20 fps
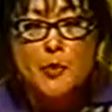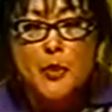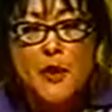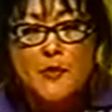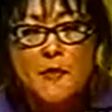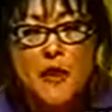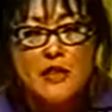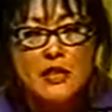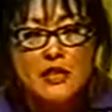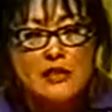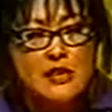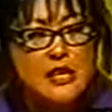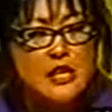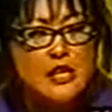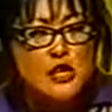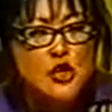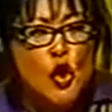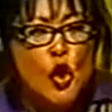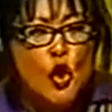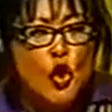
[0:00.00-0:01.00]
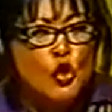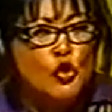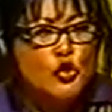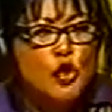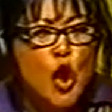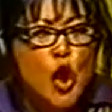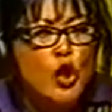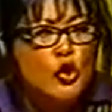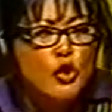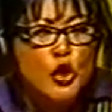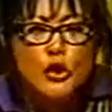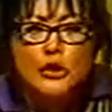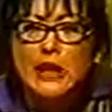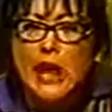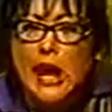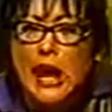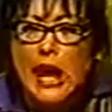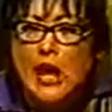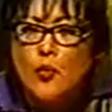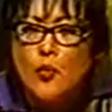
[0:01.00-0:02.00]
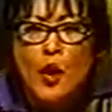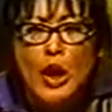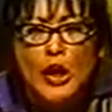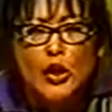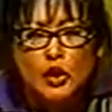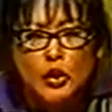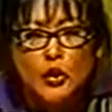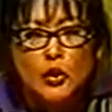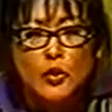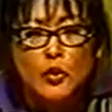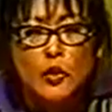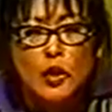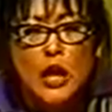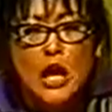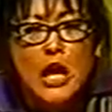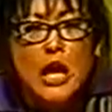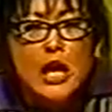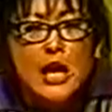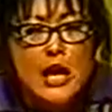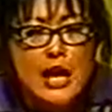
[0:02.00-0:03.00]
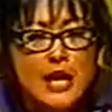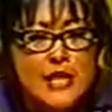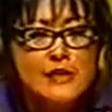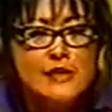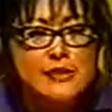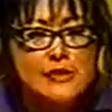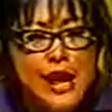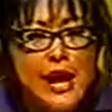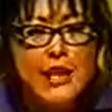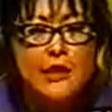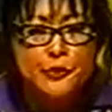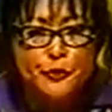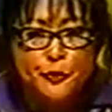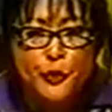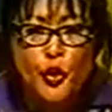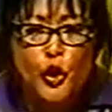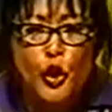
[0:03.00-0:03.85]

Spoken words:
My father says, don't go to NYU. It stands